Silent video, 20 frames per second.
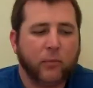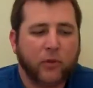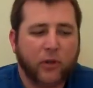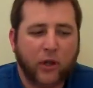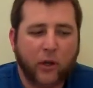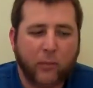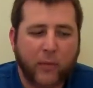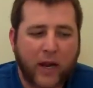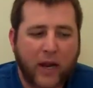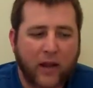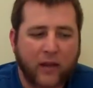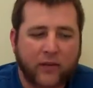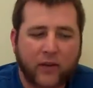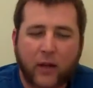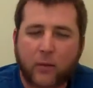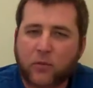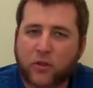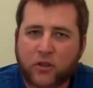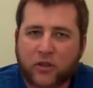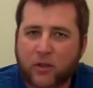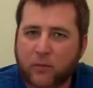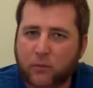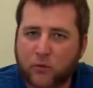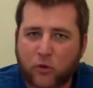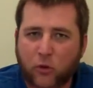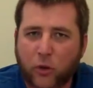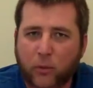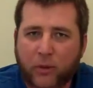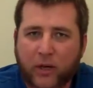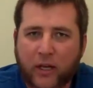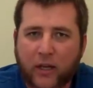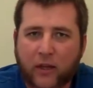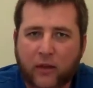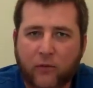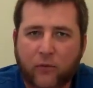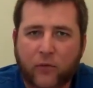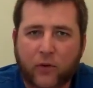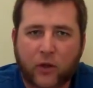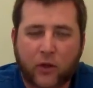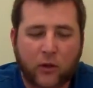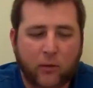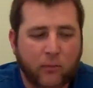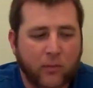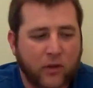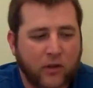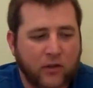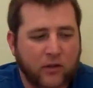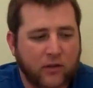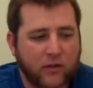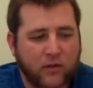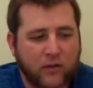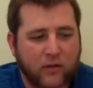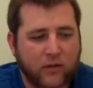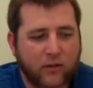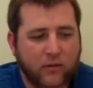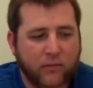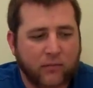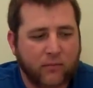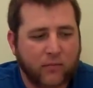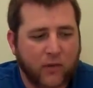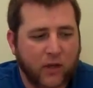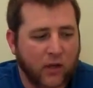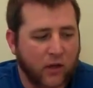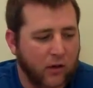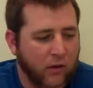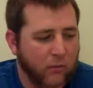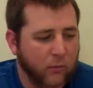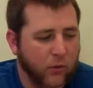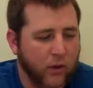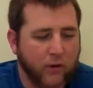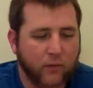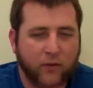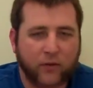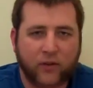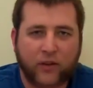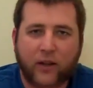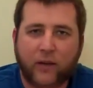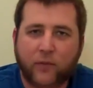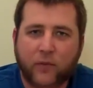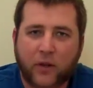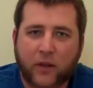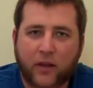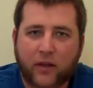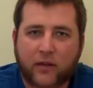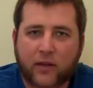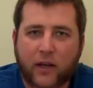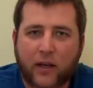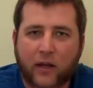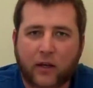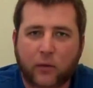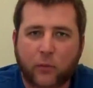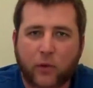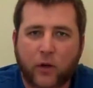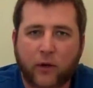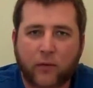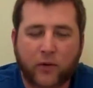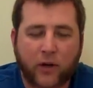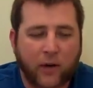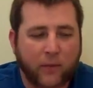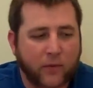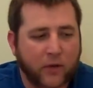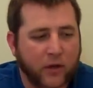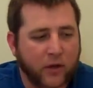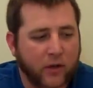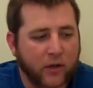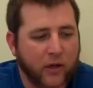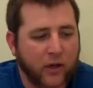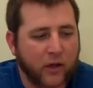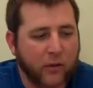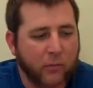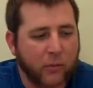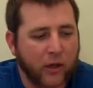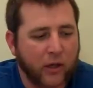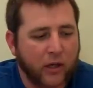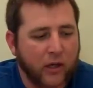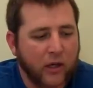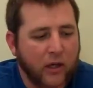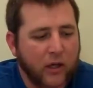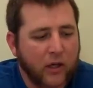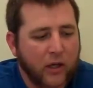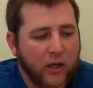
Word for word: up a little bit at a time just absorbing it in the film and just, you know, whatever's left in the tank or whatever after you're done. But